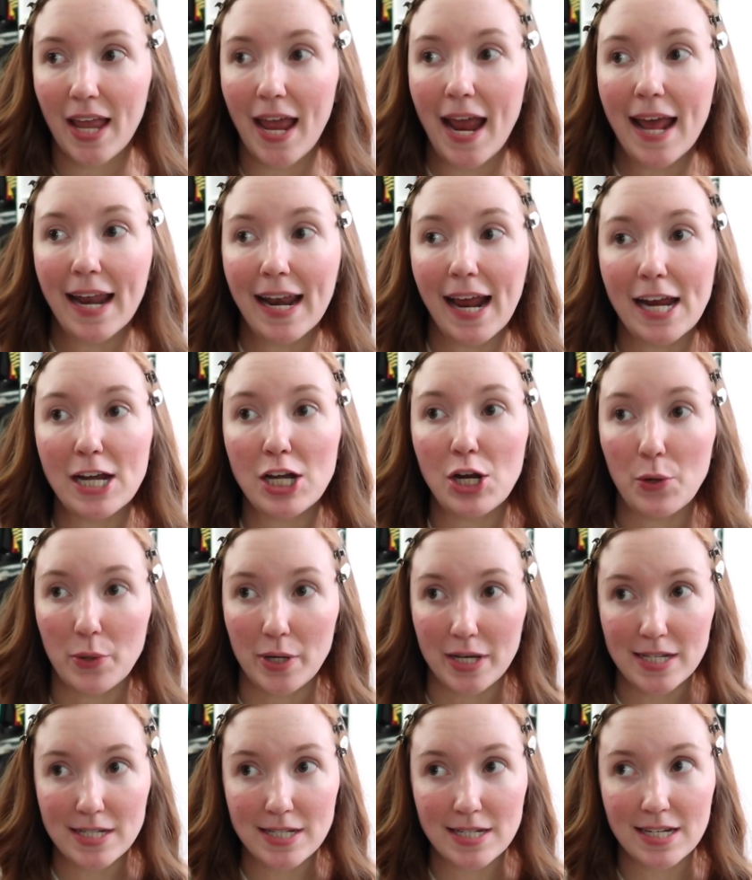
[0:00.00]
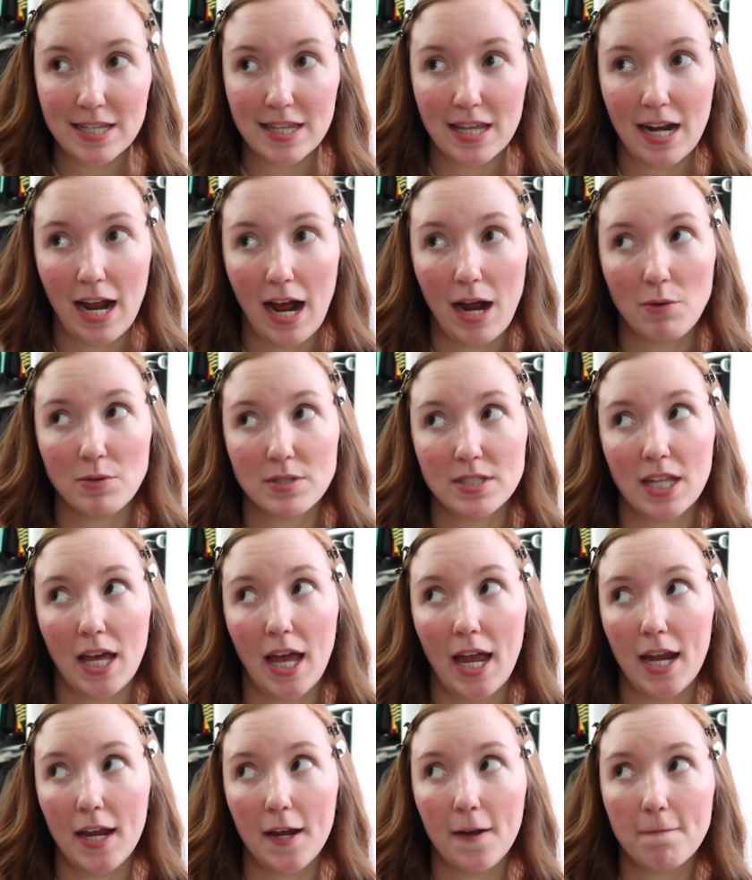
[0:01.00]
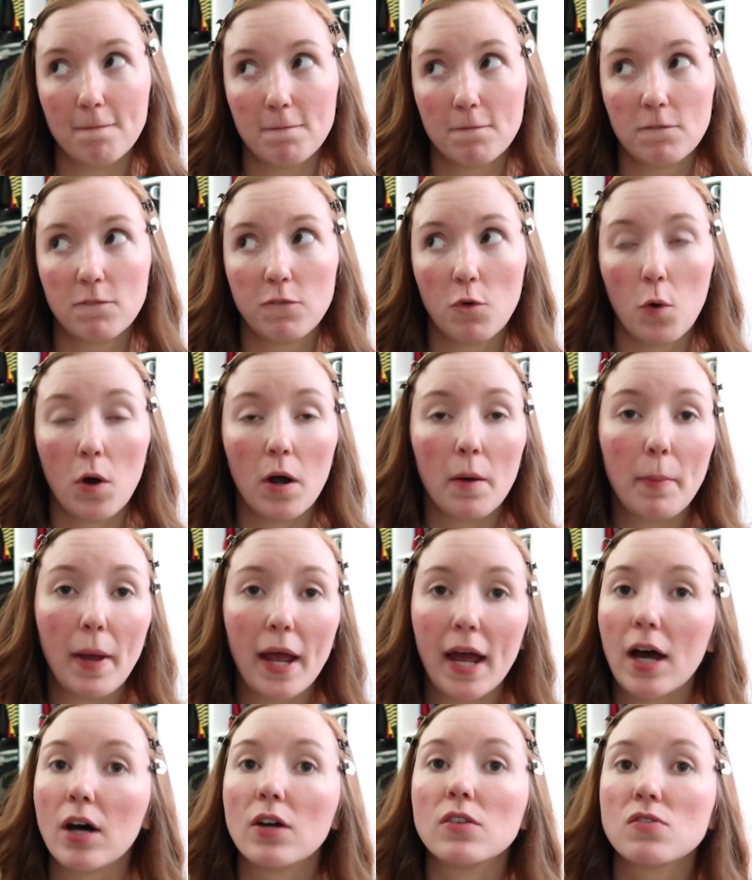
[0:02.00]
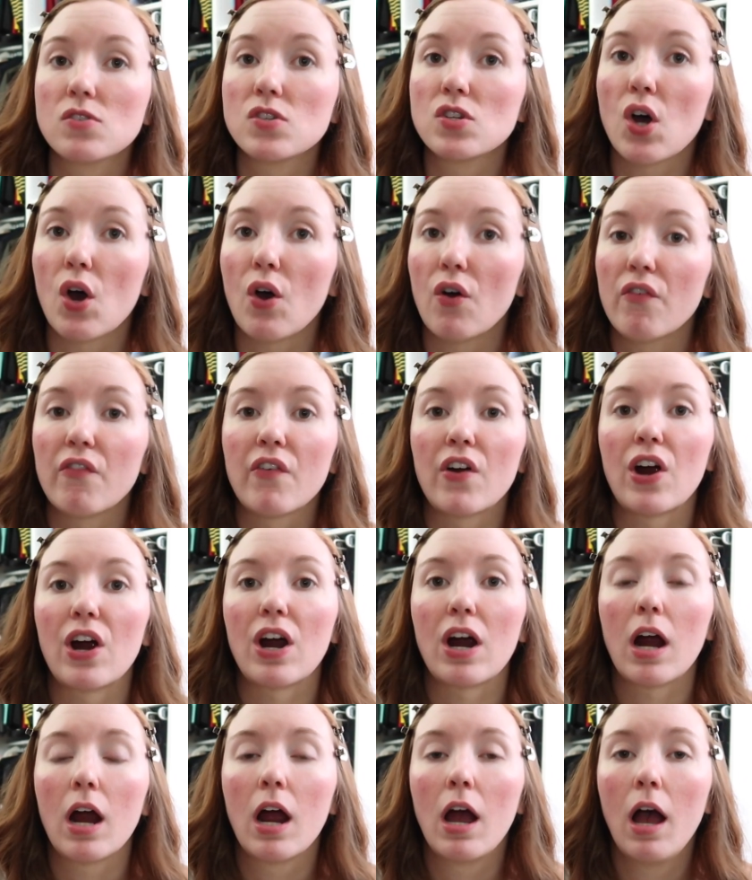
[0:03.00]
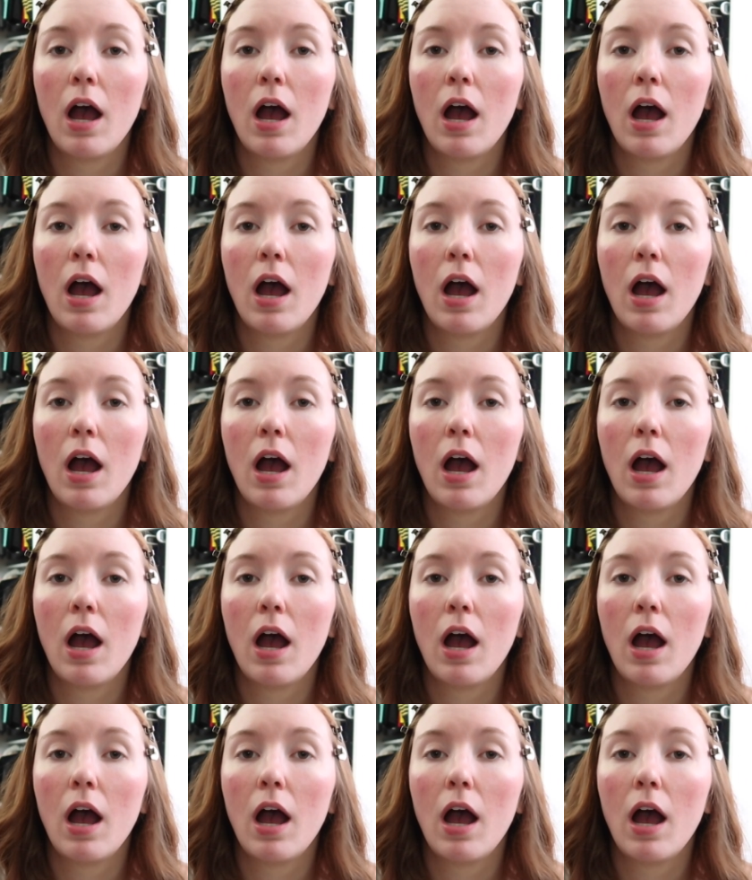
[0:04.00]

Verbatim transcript: and I noticed that I was like four pounds over